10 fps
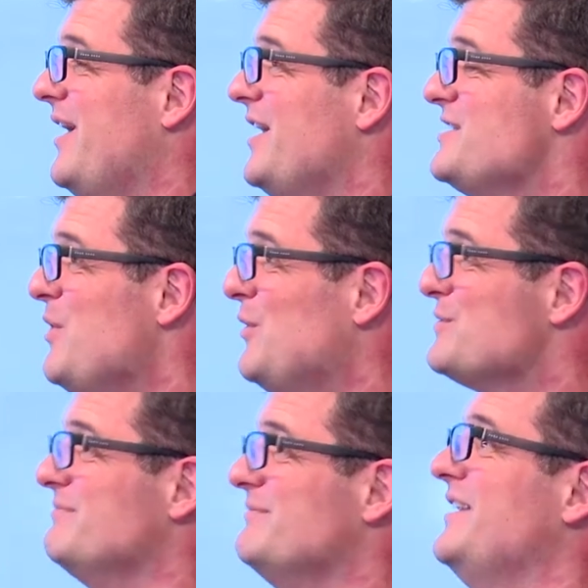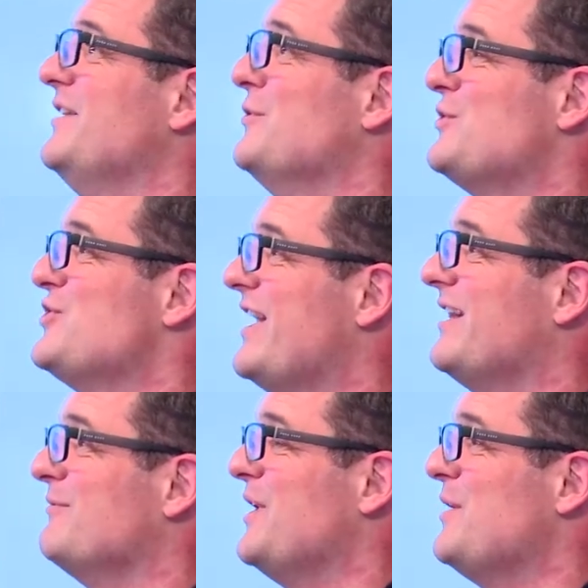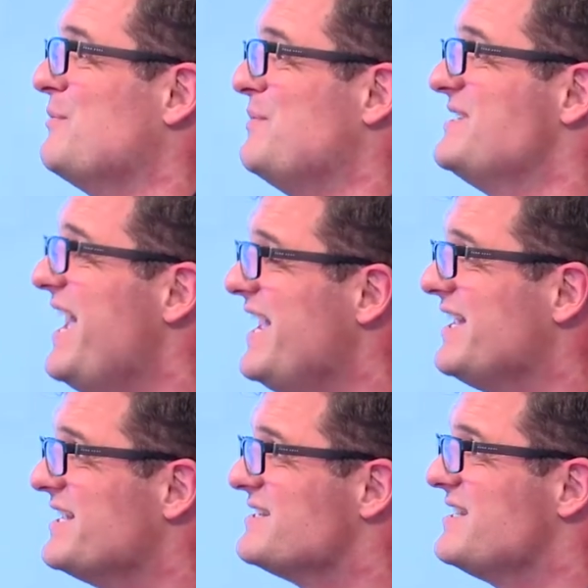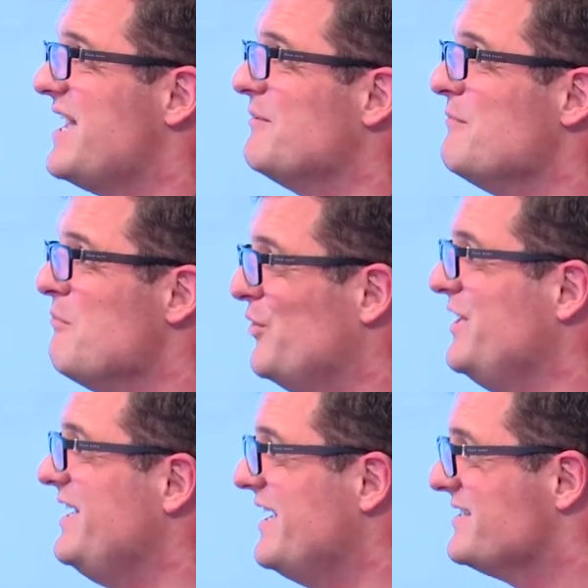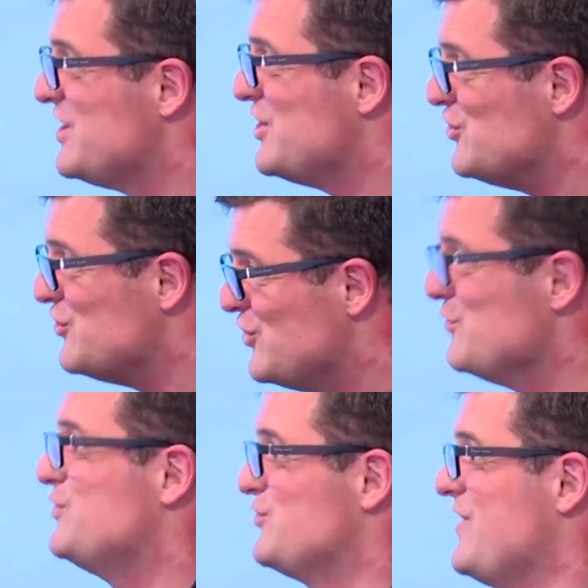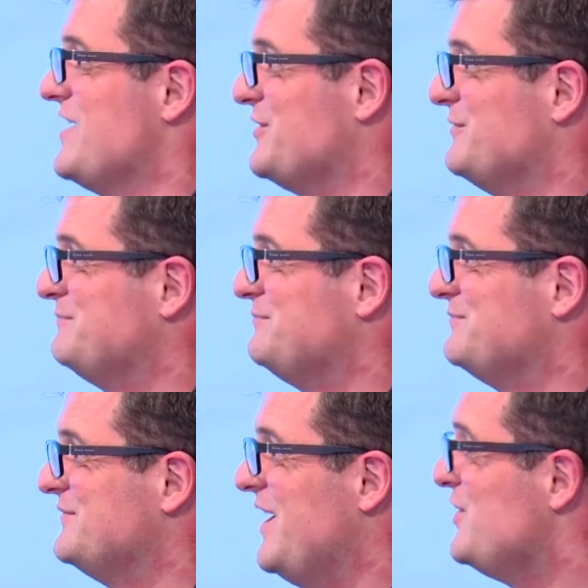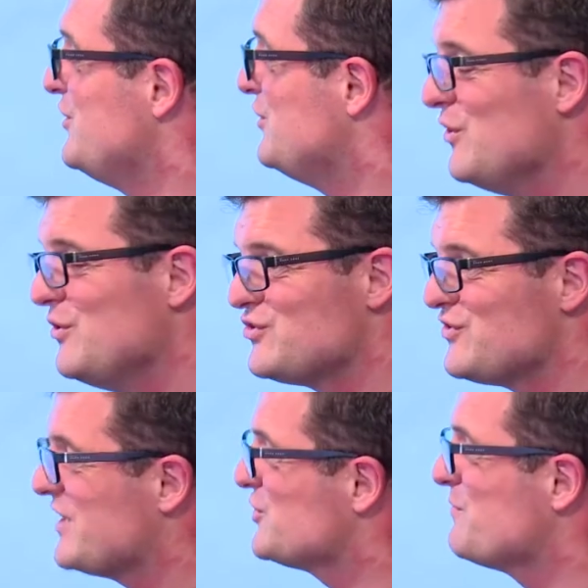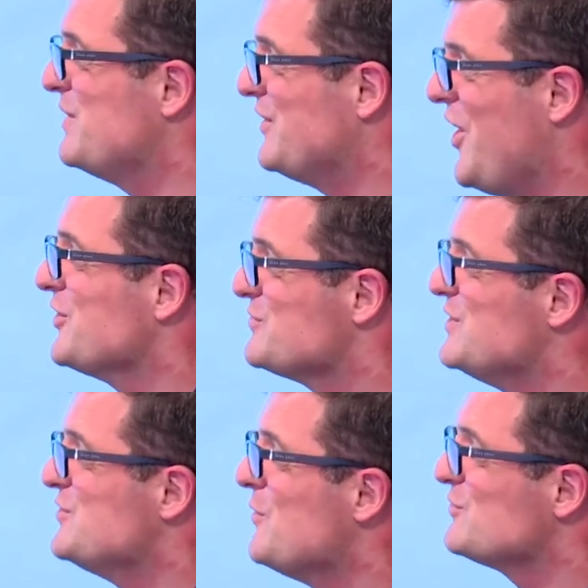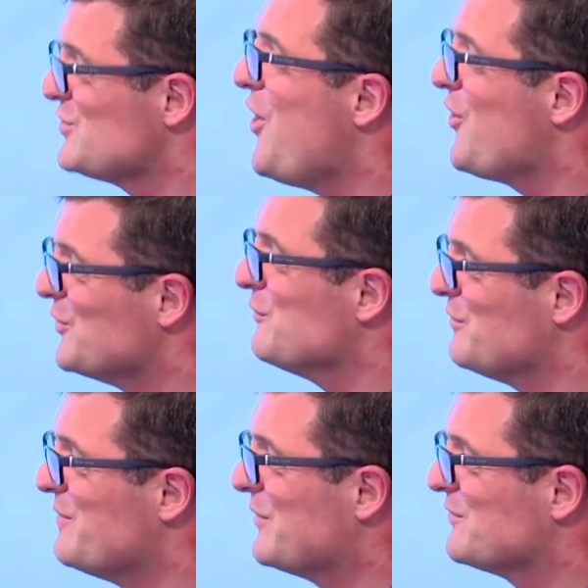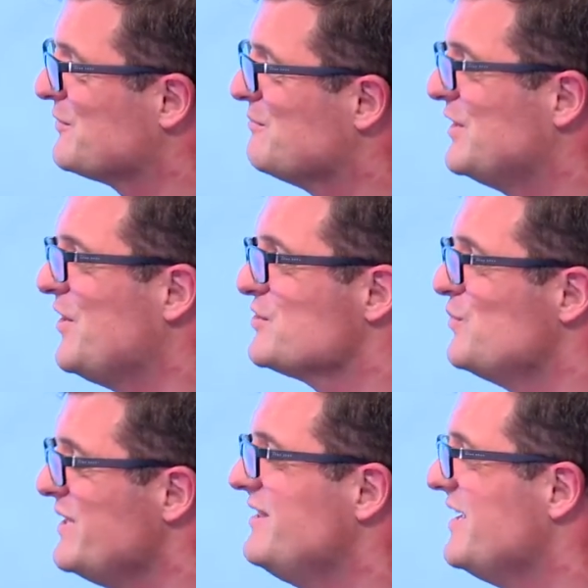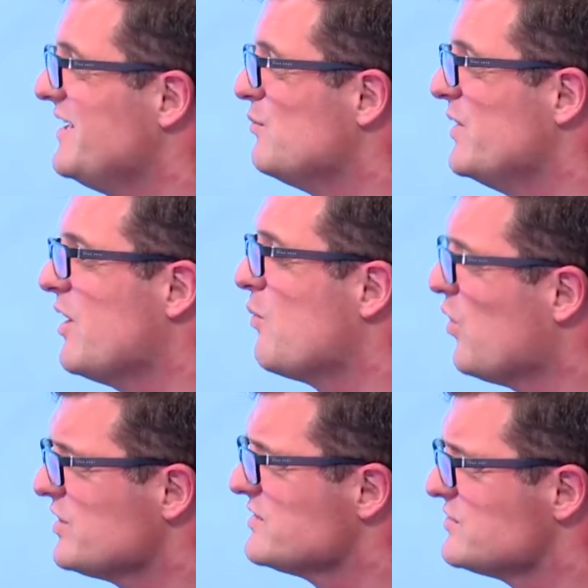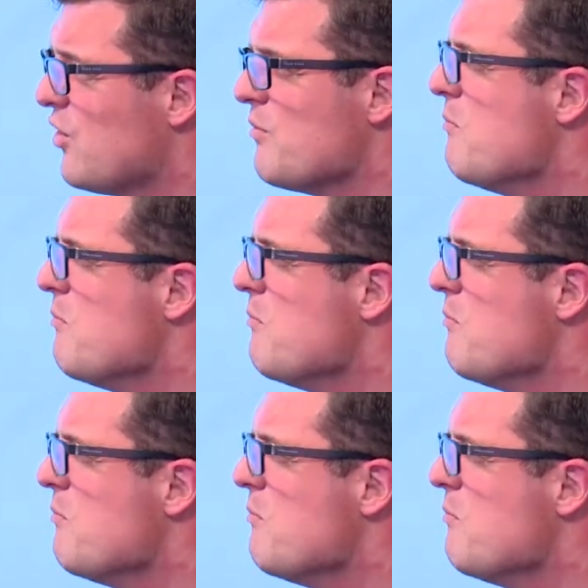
I suppose, in a nutshell, what I would be saying is, is that money is a huge stressor. A huge stressor because we don't talk enough about it, because we think we are worse or